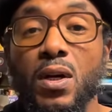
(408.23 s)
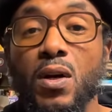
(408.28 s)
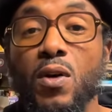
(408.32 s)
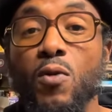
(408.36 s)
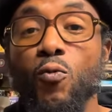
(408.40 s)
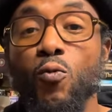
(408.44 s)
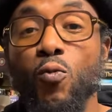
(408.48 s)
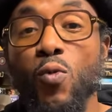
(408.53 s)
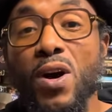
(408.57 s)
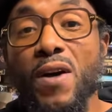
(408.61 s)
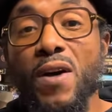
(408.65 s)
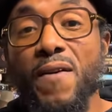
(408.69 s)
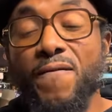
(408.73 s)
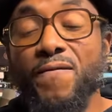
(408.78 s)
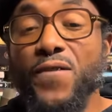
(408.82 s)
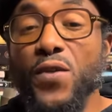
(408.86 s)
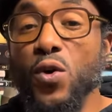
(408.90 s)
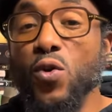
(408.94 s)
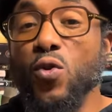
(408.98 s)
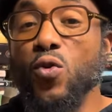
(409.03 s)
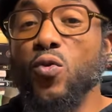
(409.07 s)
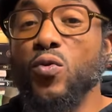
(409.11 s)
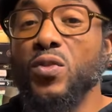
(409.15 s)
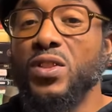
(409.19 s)
what
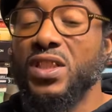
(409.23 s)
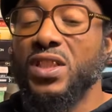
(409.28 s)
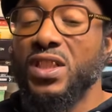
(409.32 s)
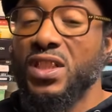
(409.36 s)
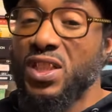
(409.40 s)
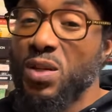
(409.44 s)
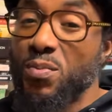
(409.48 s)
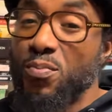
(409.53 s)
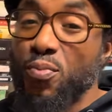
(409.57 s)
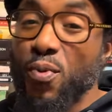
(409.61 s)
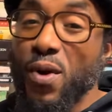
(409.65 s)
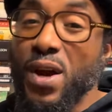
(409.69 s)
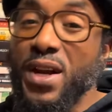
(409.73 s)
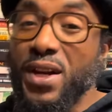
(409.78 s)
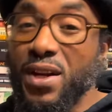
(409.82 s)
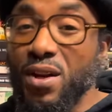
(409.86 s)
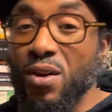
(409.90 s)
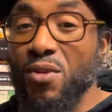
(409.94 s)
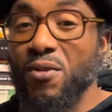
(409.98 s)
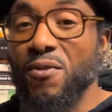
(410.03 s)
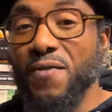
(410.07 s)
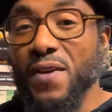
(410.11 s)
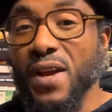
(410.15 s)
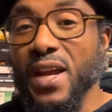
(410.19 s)
foods to break
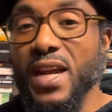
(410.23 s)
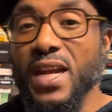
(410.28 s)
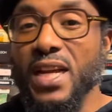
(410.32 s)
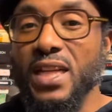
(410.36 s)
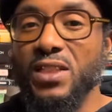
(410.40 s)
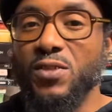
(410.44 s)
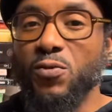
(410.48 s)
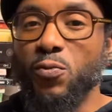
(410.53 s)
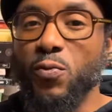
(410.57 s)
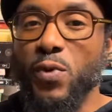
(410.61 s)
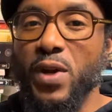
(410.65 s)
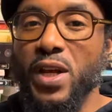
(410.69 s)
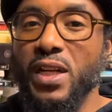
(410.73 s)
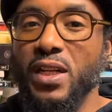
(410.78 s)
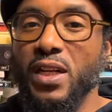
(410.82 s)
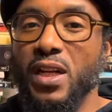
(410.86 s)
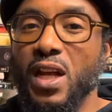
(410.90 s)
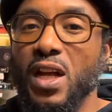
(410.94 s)
your fast with.